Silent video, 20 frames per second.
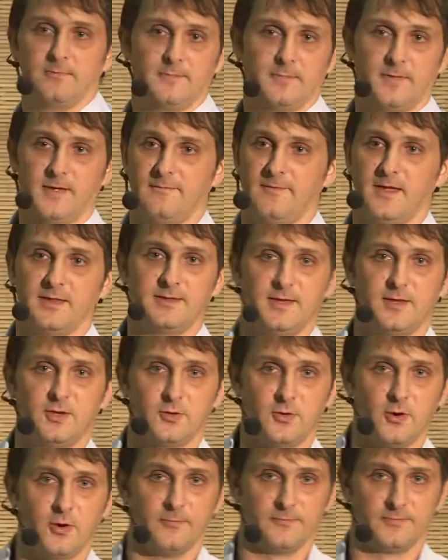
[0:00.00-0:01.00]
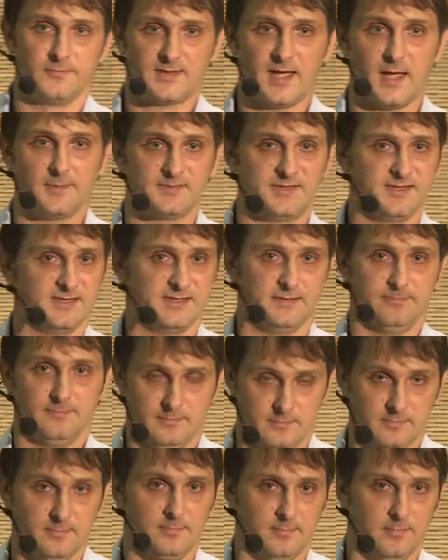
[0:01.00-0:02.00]
inventing your own type system
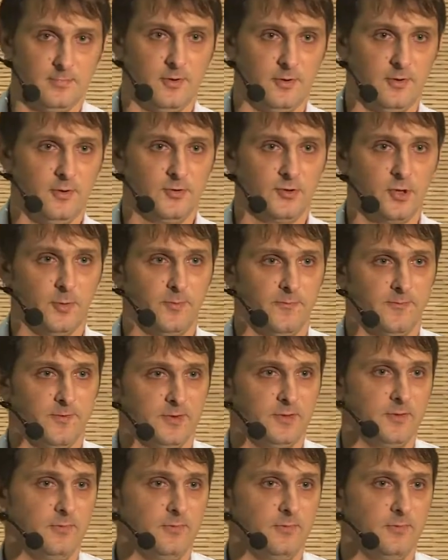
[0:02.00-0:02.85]
on top of it.